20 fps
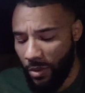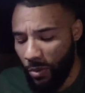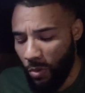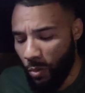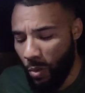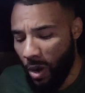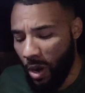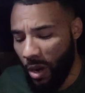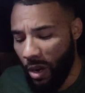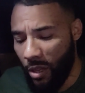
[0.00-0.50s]

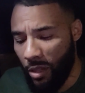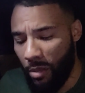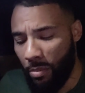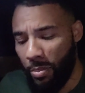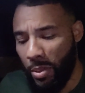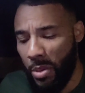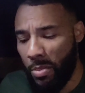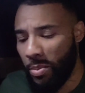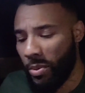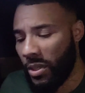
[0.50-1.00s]
what other
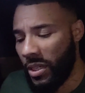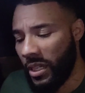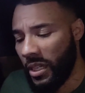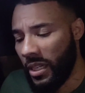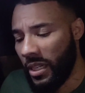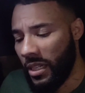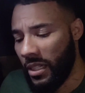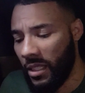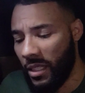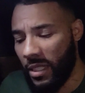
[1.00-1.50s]
people
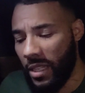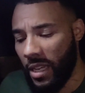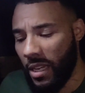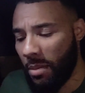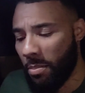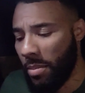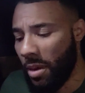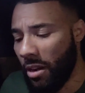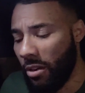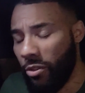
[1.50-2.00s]
did and said
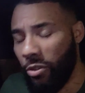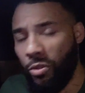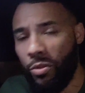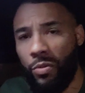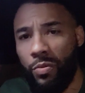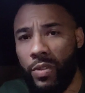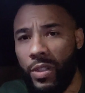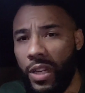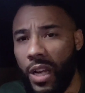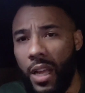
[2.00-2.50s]
about you
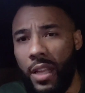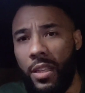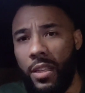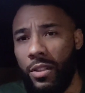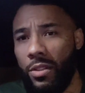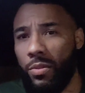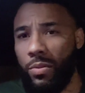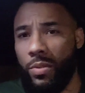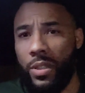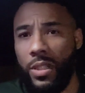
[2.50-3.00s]
and
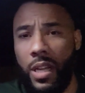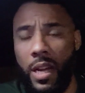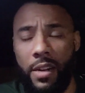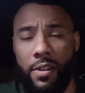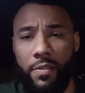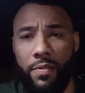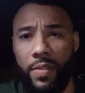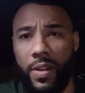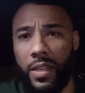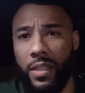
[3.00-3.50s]
rejected you is not
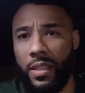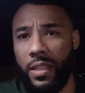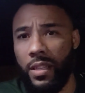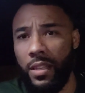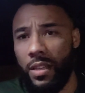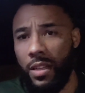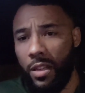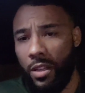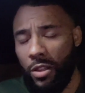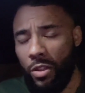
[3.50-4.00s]

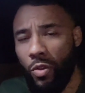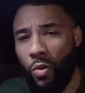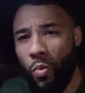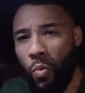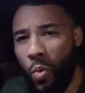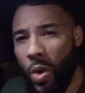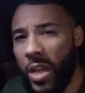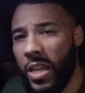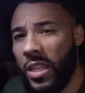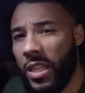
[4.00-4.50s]
affecting the
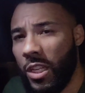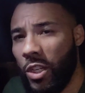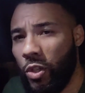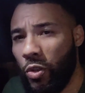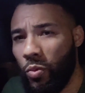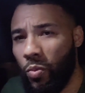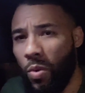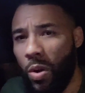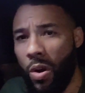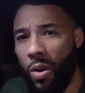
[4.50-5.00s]
way that
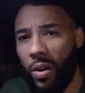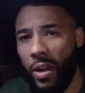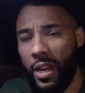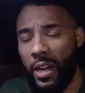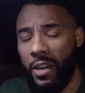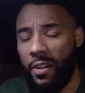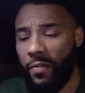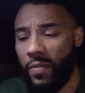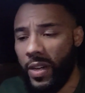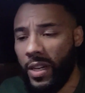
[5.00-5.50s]
you walk.
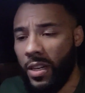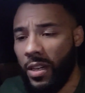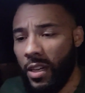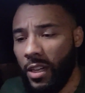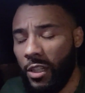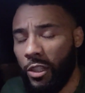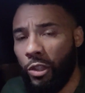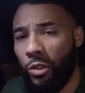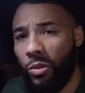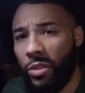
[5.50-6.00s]
And if it
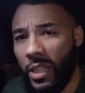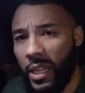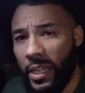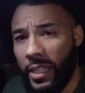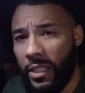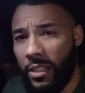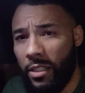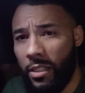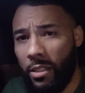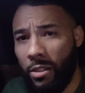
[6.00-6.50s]
does, you take
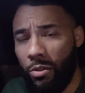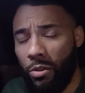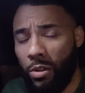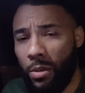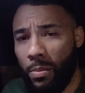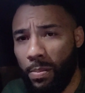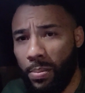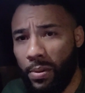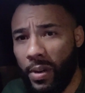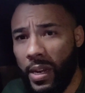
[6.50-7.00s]
it to the Lord
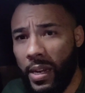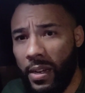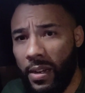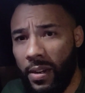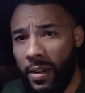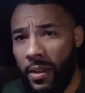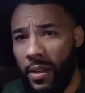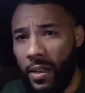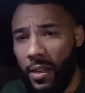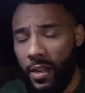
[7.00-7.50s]
in
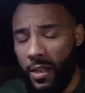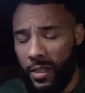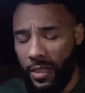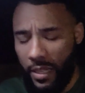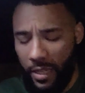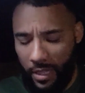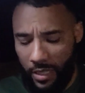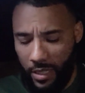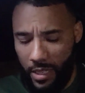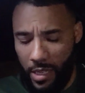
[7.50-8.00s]
prayer,
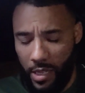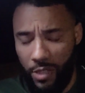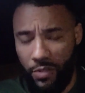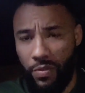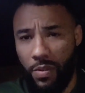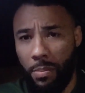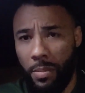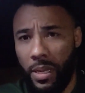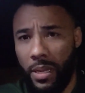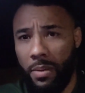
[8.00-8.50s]
get a touch
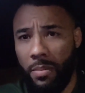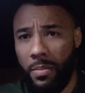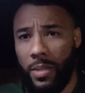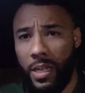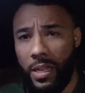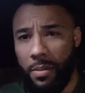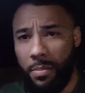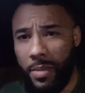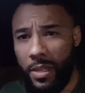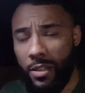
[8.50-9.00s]
from him,
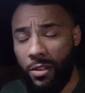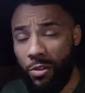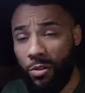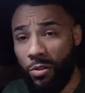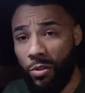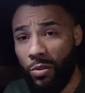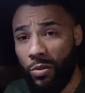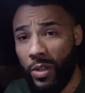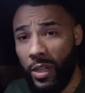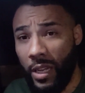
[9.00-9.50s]
let him heal
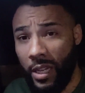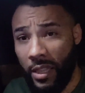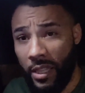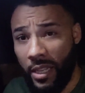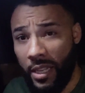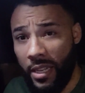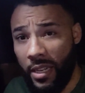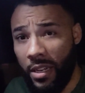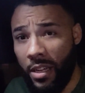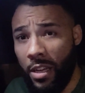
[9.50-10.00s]
you, and
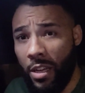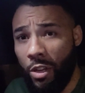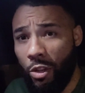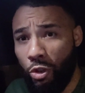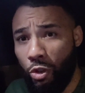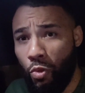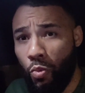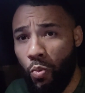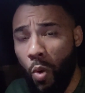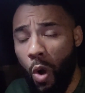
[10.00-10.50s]
then
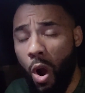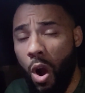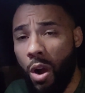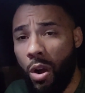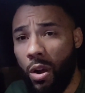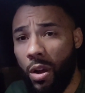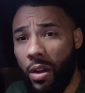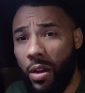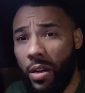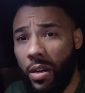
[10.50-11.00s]
you
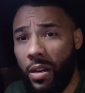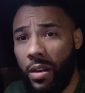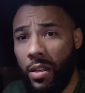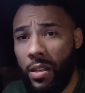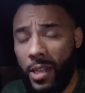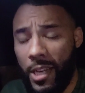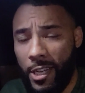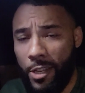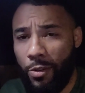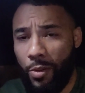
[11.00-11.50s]
walk
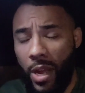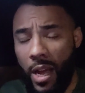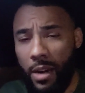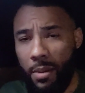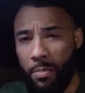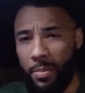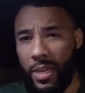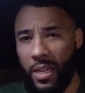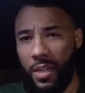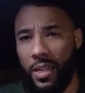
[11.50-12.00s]
like you got a
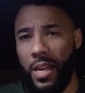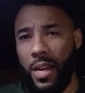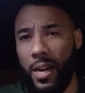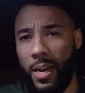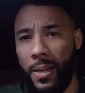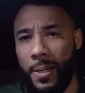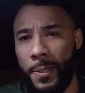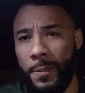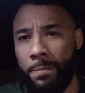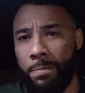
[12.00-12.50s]
big
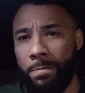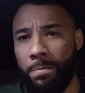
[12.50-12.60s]
God.